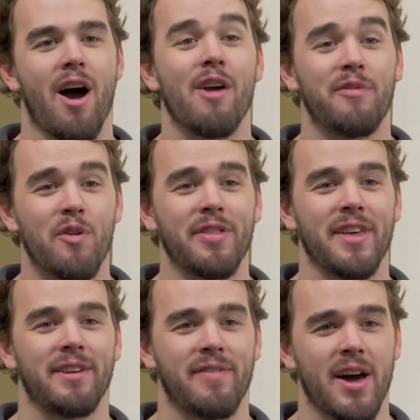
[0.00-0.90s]
Our
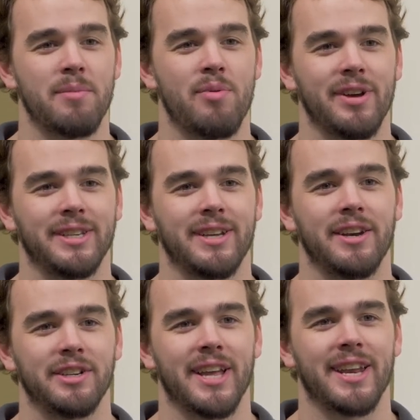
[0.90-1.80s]
fourth and final point to
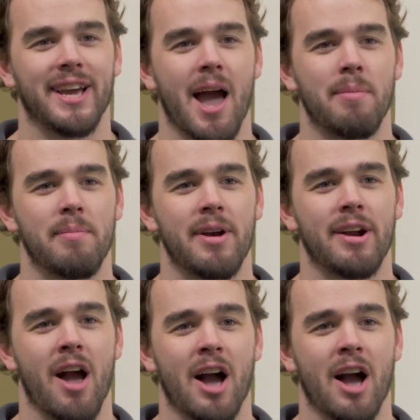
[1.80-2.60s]
understanding hyperbaric